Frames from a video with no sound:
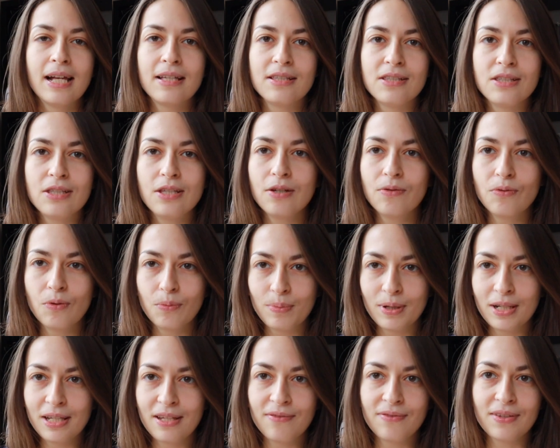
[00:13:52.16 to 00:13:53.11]
zero
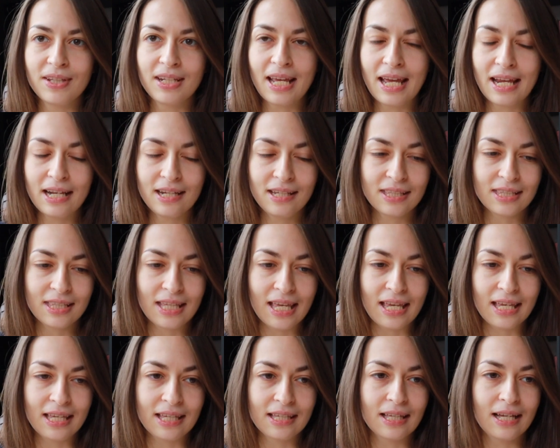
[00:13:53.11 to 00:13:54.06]
belief in
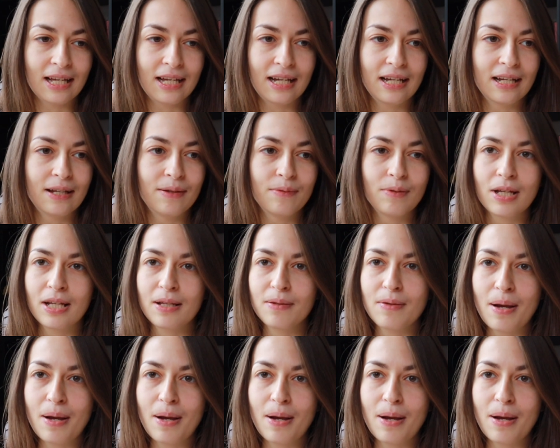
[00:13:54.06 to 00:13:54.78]
anything uh,